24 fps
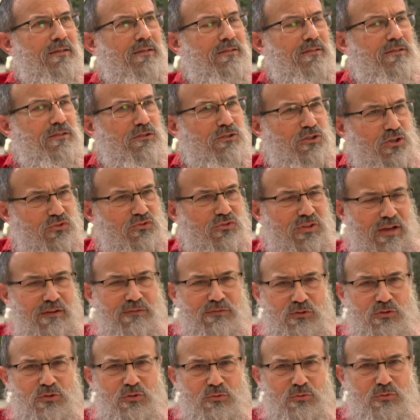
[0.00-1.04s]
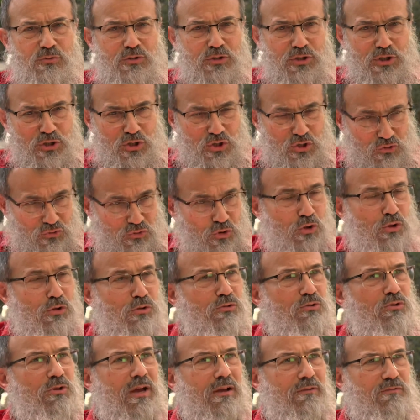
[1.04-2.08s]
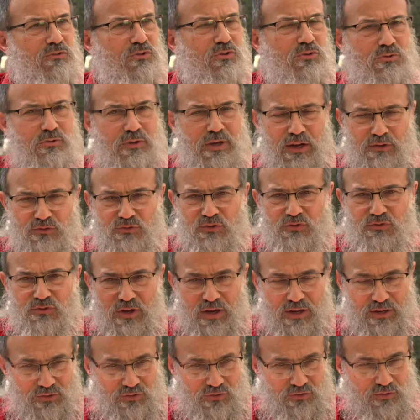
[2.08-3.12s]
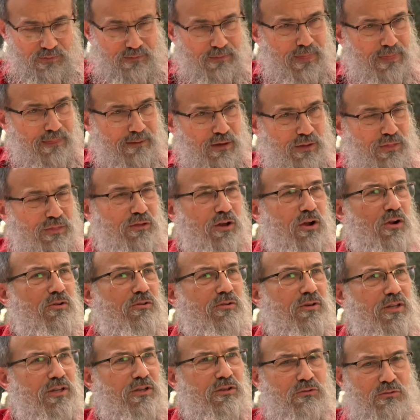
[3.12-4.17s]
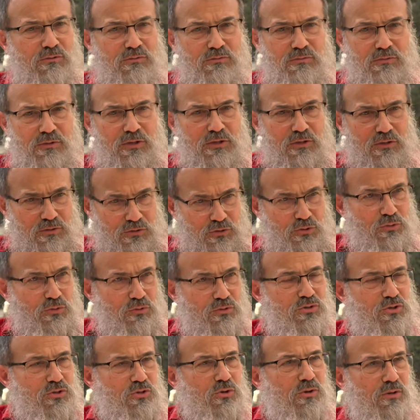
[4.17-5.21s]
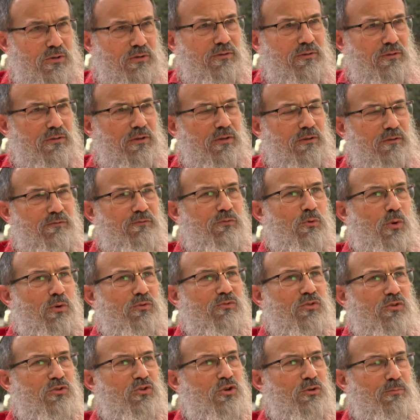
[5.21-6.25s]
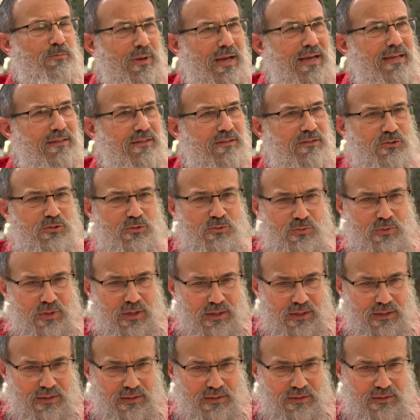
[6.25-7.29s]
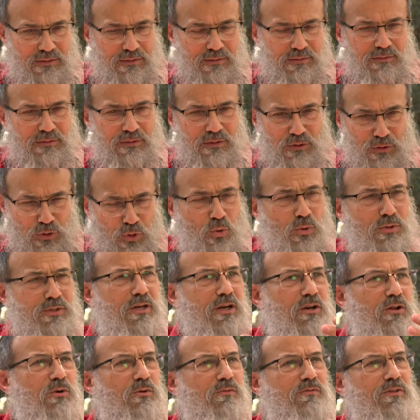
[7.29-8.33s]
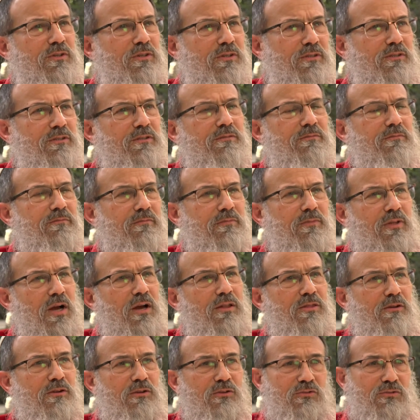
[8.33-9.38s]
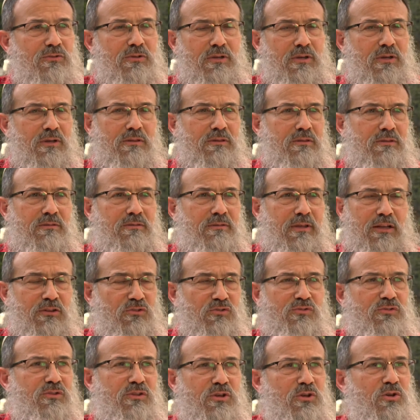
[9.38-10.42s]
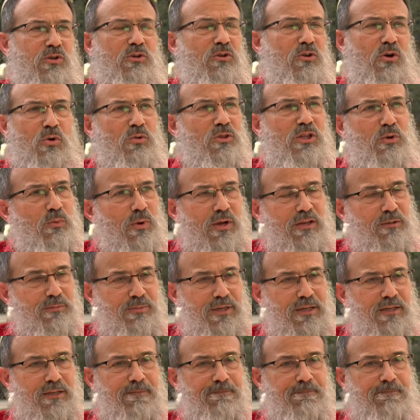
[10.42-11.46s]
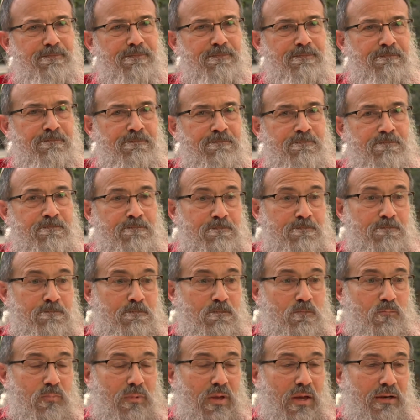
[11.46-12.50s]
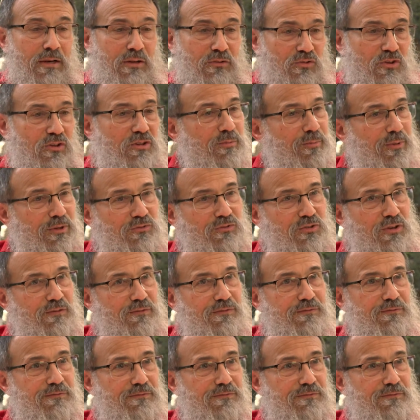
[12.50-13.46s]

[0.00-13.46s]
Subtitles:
You just have to control, you have to exercise authority, you use your force and your might to lord it over others, and that's the only way to be. And I said to myself...